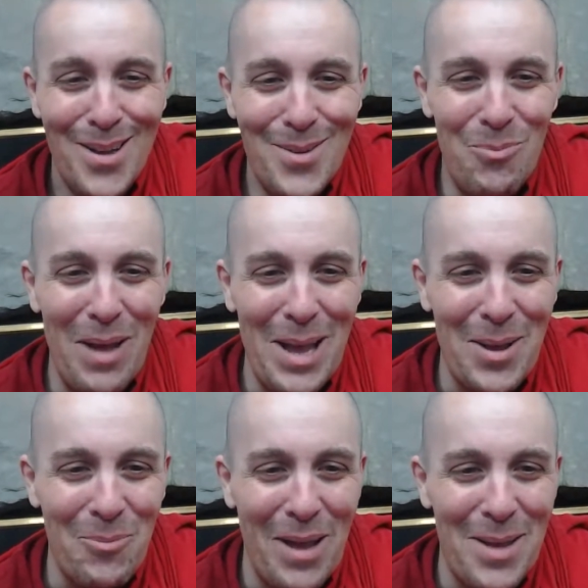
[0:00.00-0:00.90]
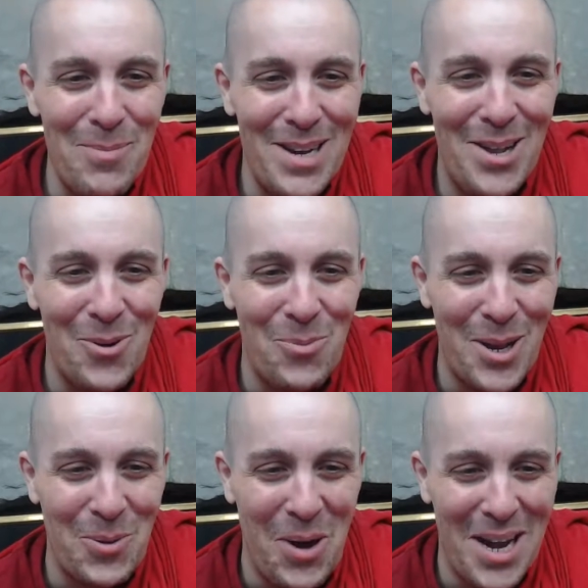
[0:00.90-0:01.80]
Maybe
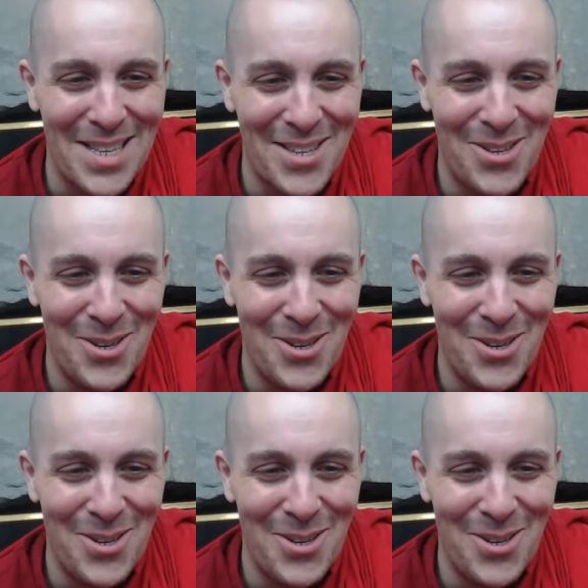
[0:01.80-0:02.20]
nobody wanted